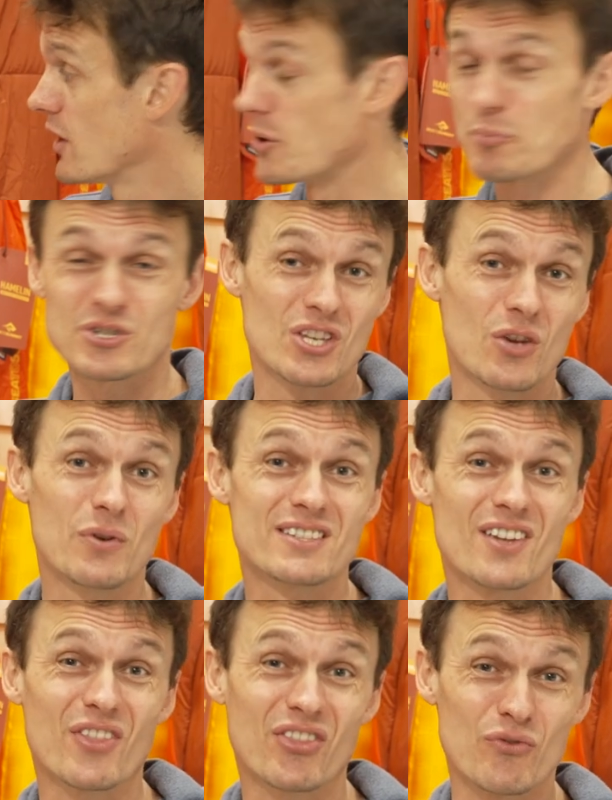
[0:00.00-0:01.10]
The Pursuit is
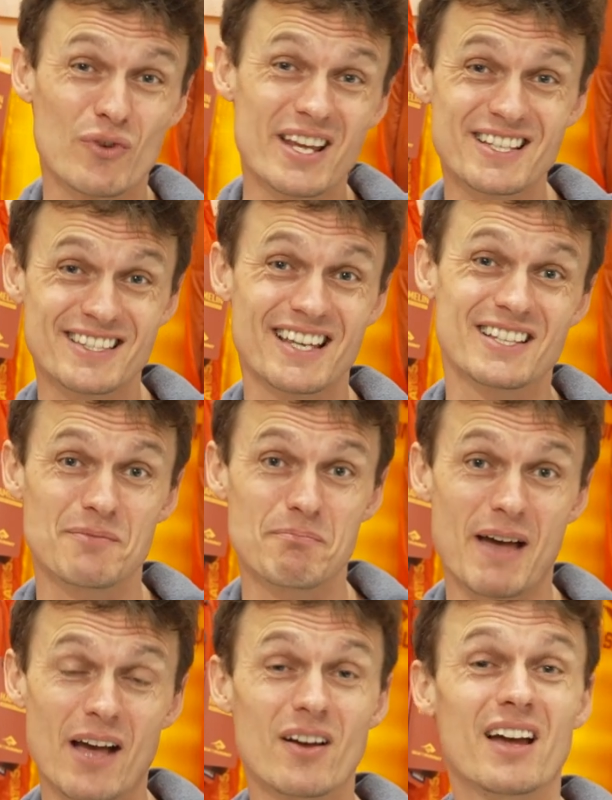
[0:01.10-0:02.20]
the 3-season
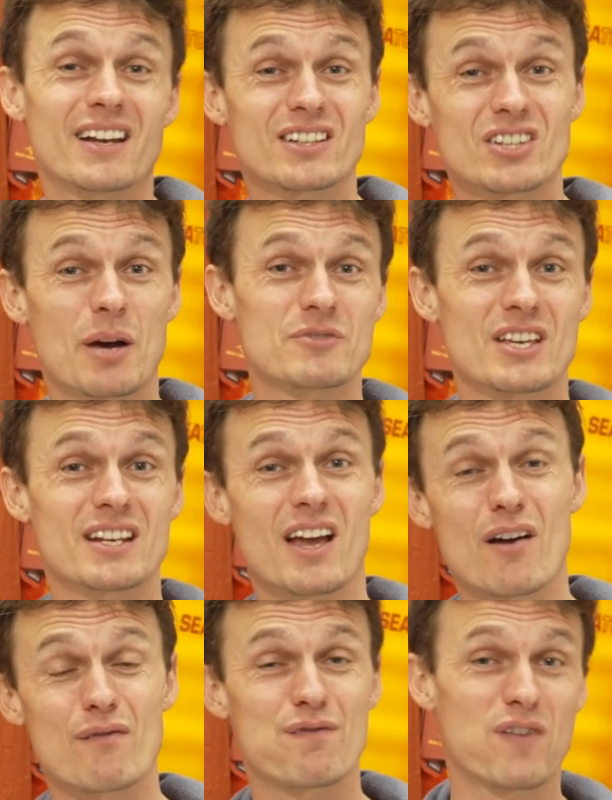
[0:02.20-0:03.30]
mat. It comes in
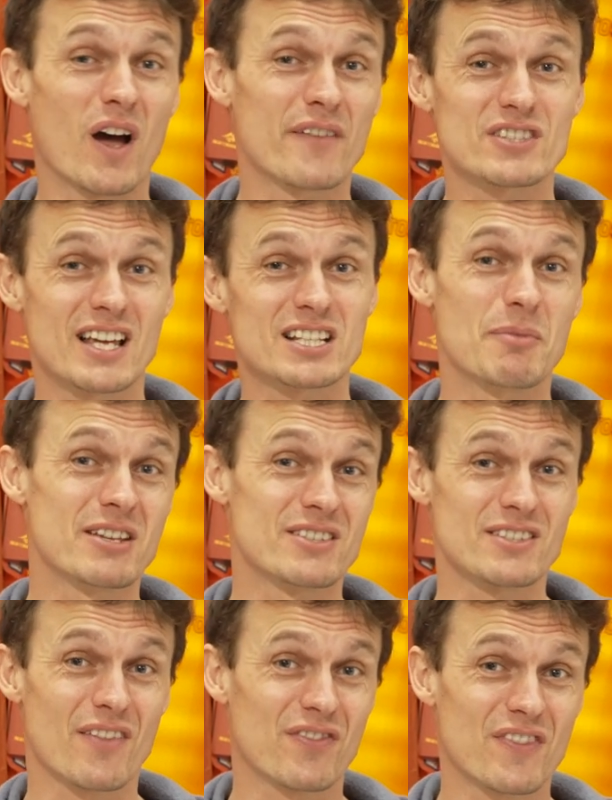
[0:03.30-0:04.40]
at 5
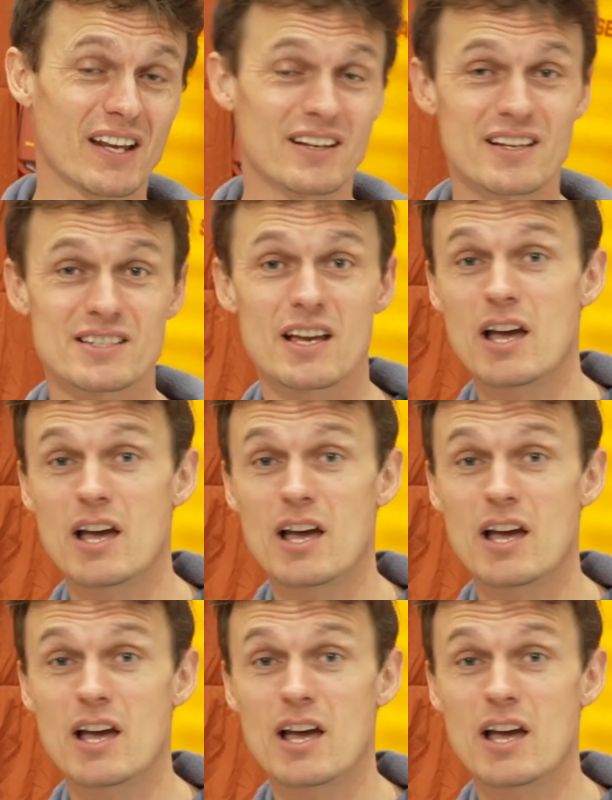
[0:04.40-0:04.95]
centimeters thickness